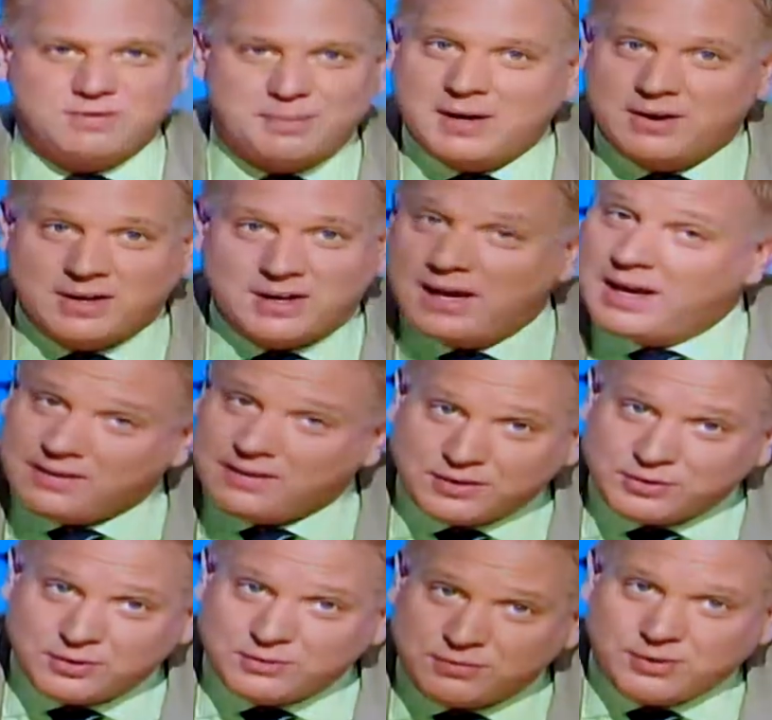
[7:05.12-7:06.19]
of america and
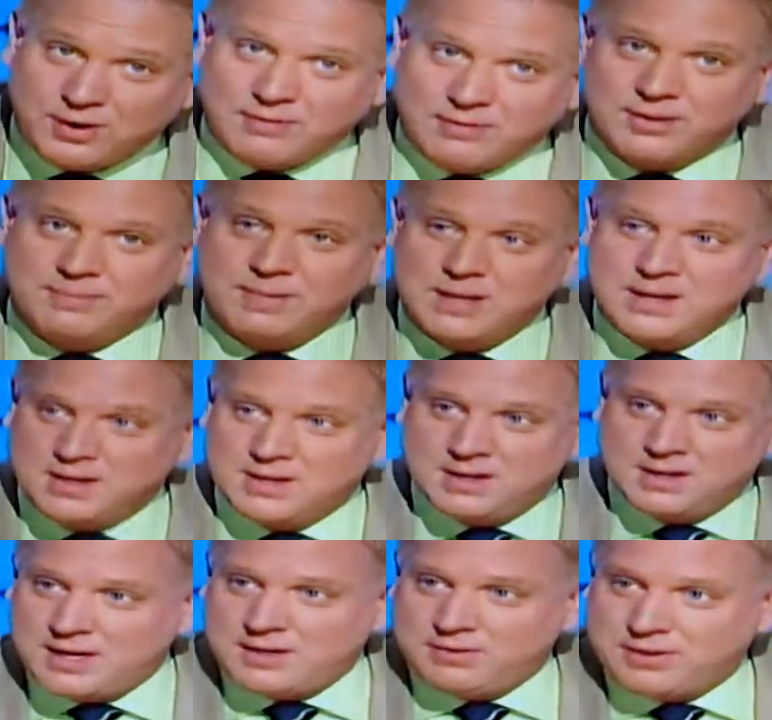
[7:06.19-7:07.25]
they'll do it forever
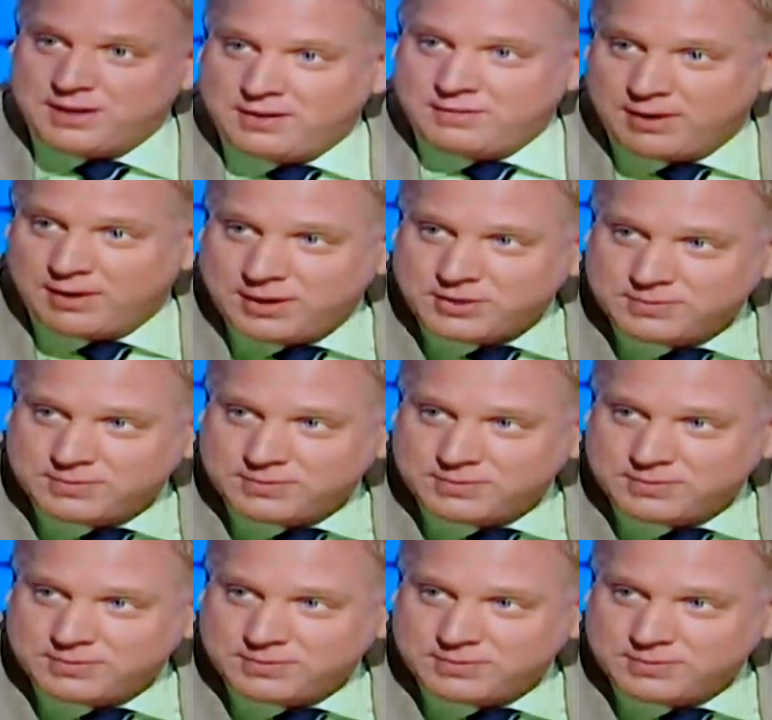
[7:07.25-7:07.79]
daniel thank you very